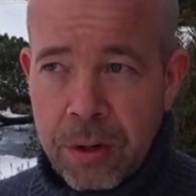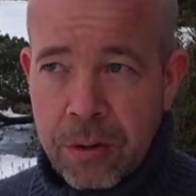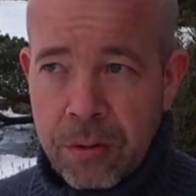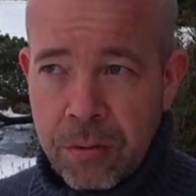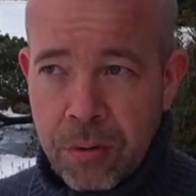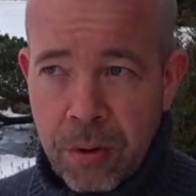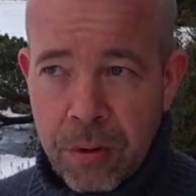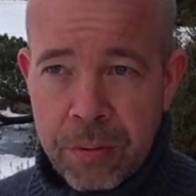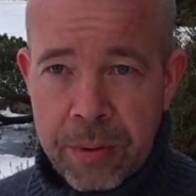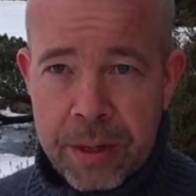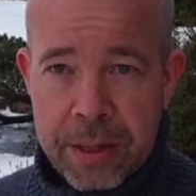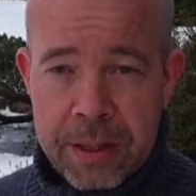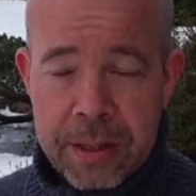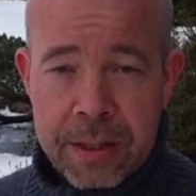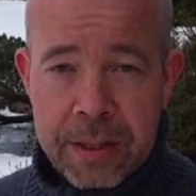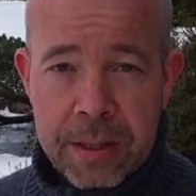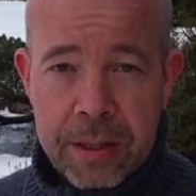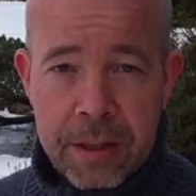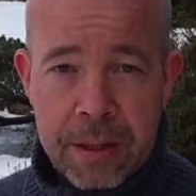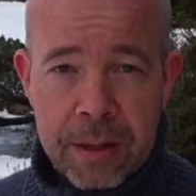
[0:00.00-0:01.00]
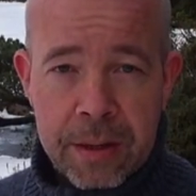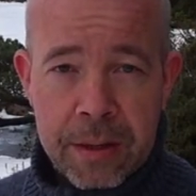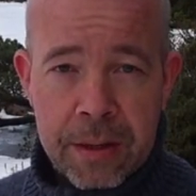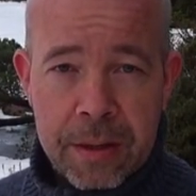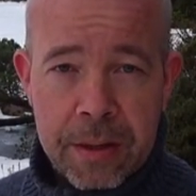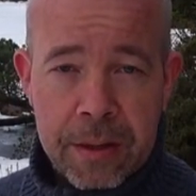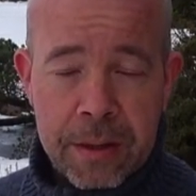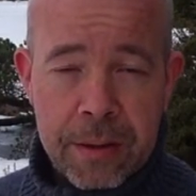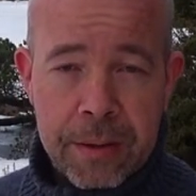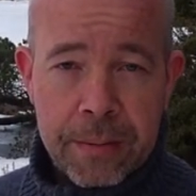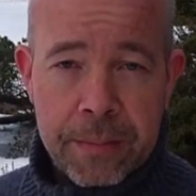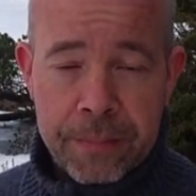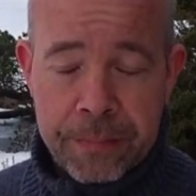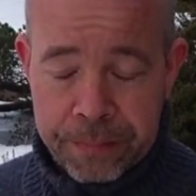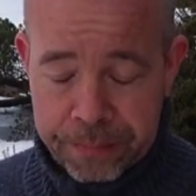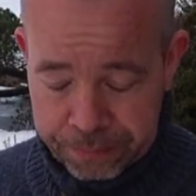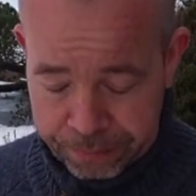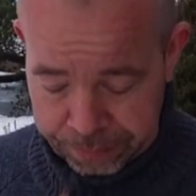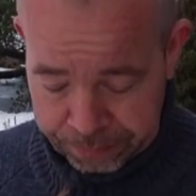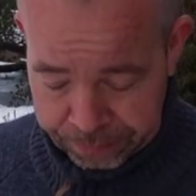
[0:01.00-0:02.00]
drone is
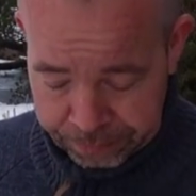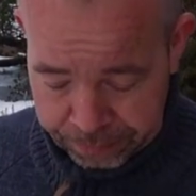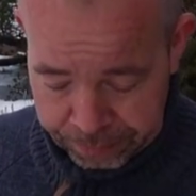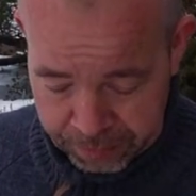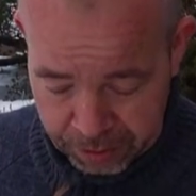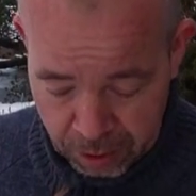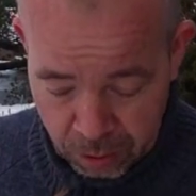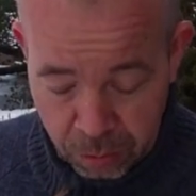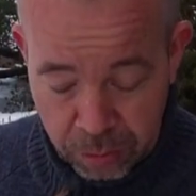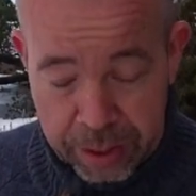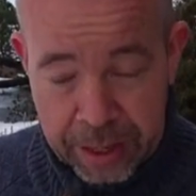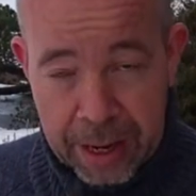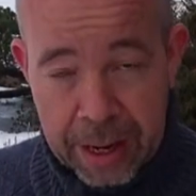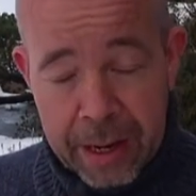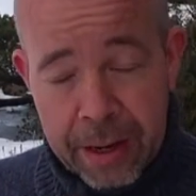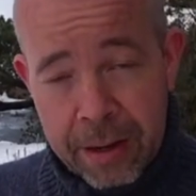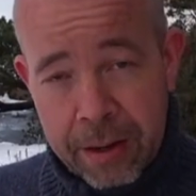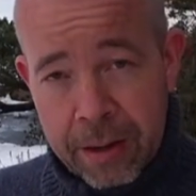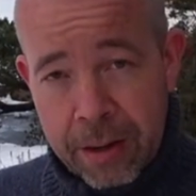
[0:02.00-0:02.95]
okay.